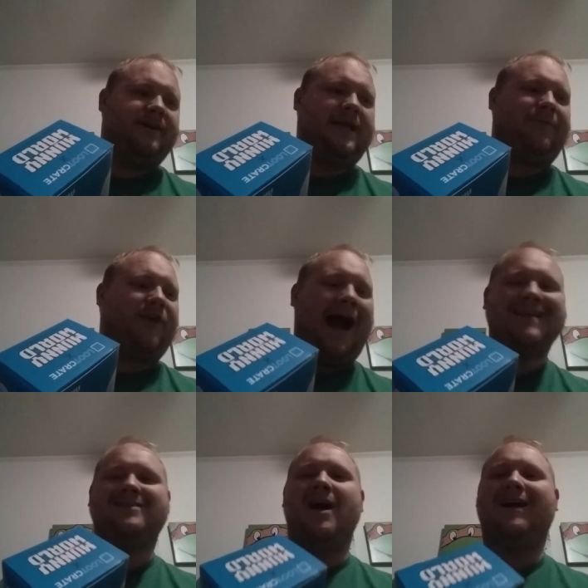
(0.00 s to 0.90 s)
Except for I
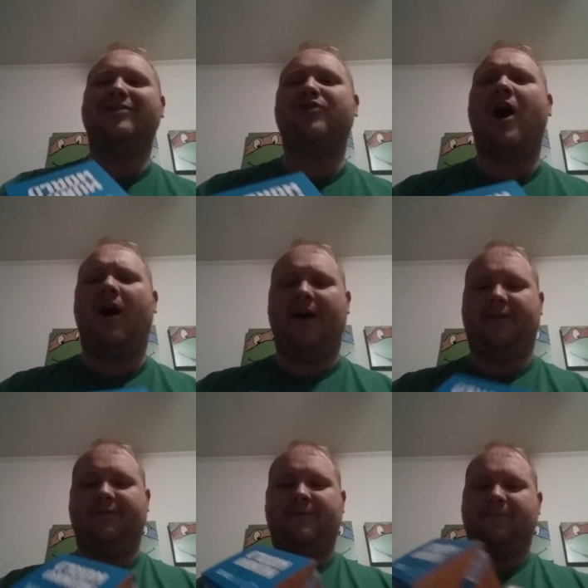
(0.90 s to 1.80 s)
suck at
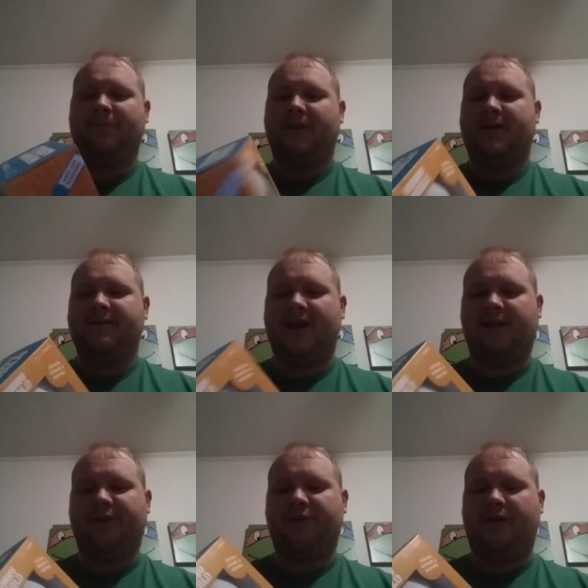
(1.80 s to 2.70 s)
drawing. It's like
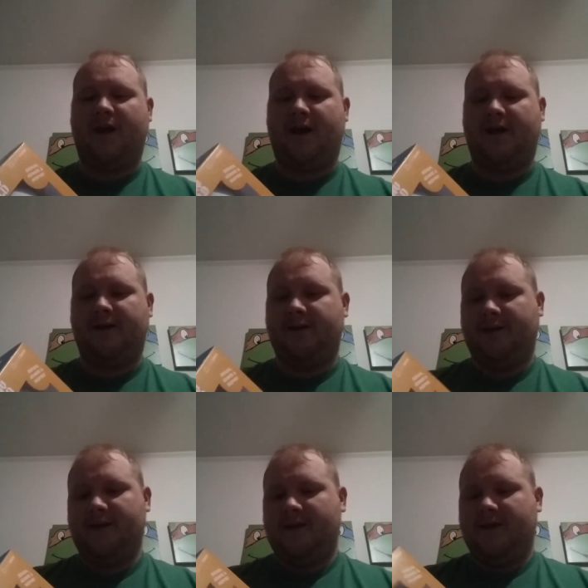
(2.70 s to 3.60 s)
a little, uh,
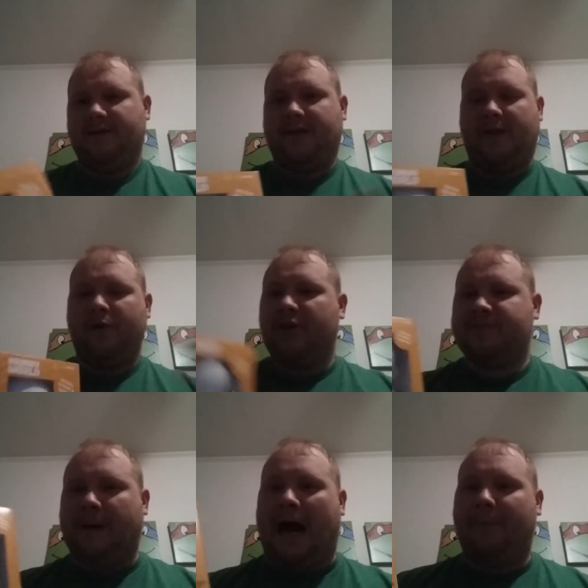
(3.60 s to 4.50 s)
like one of those
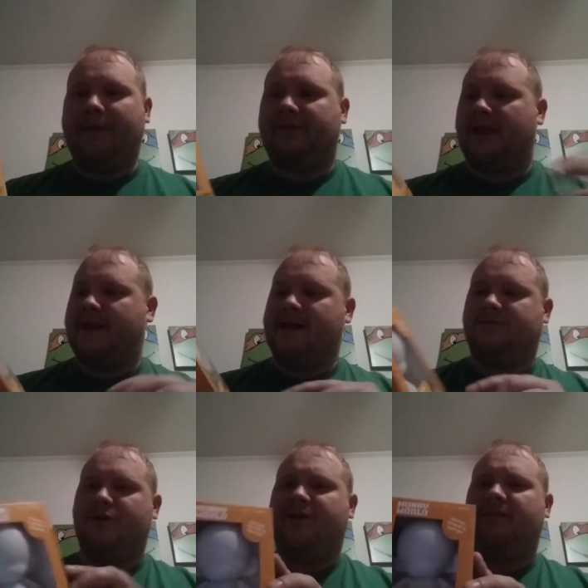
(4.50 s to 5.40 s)
poppet
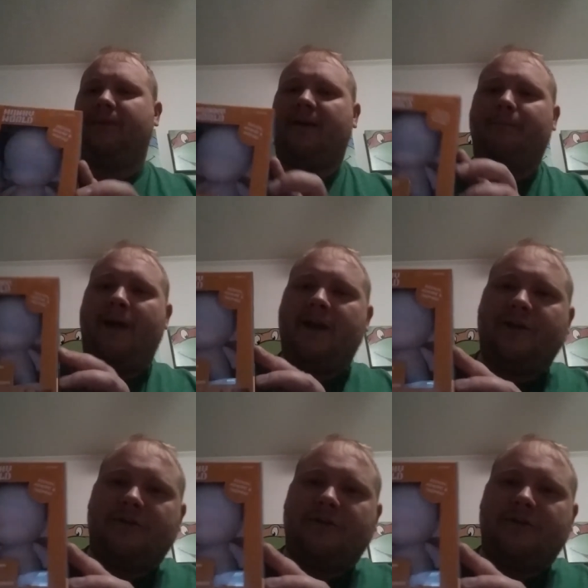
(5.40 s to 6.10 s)
things where you can like make